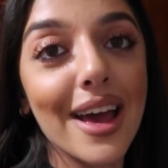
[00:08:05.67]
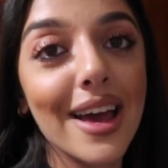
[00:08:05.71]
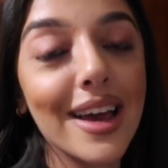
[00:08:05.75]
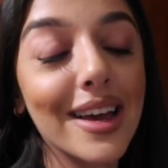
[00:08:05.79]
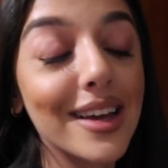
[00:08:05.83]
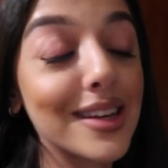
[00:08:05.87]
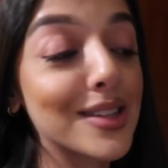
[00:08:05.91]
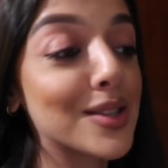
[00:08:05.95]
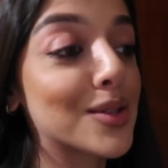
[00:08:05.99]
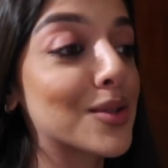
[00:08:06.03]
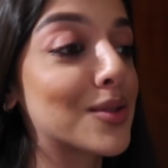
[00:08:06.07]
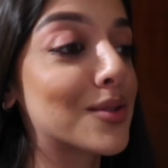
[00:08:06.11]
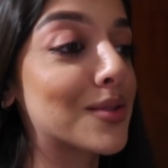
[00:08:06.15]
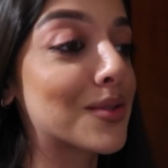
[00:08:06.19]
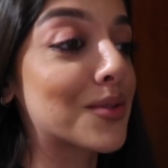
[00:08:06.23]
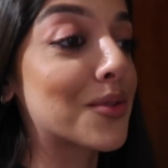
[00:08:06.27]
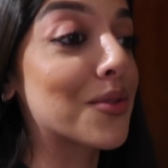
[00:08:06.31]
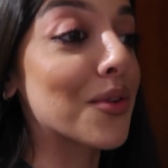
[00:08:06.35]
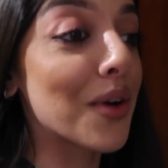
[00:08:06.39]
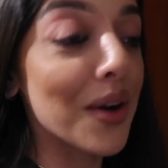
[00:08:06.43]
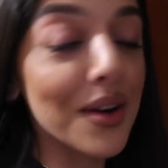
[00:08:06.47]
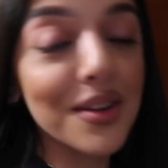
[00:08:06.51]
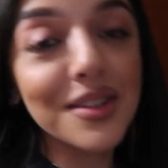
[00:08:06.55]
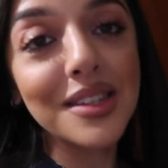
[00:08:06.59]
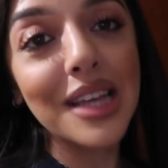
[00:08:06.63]
It is
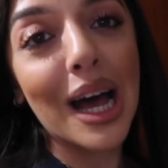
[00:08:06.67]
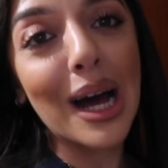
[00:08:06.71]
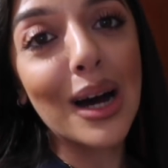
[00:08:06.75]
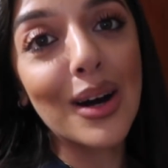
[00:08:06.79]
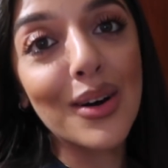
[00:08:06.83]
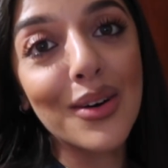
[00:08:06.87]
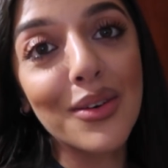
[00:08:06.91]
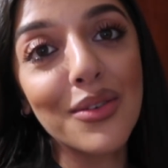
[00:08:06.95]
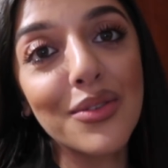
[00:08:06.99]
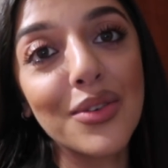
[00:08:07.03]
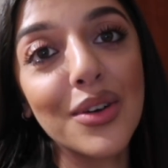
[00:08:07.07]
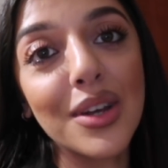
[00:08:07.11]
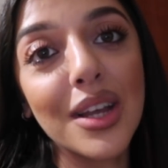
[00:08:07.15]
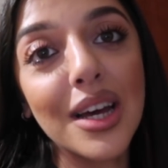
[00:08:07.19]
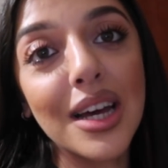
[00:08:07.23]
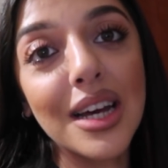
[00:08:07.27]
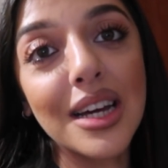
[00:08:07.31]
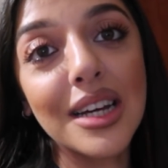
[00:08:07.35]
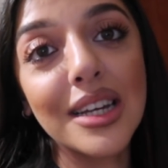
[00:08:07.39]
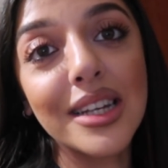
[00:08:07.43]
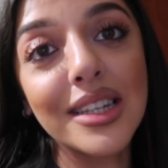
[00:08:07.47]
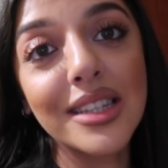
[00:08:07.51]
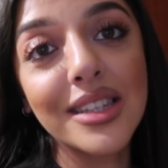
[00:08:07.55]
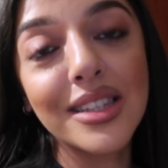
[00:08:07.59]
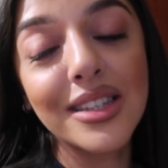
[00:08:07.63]
gross how full it
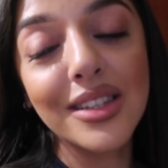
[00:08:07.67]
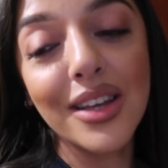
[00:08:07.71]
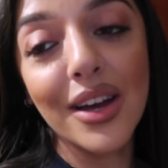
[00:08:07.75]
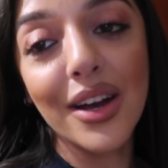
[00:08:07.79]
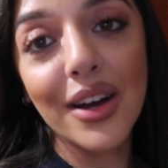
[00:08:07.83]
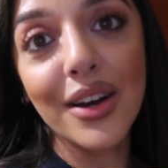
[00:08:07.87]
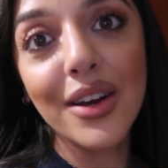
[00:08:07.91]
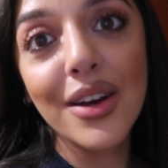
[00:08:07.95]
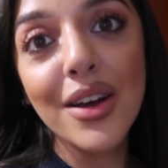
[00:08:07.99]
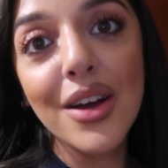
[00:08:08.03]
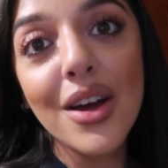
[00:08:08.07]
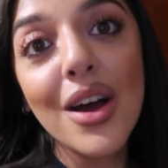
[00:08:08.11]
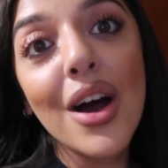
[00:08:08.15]
is, so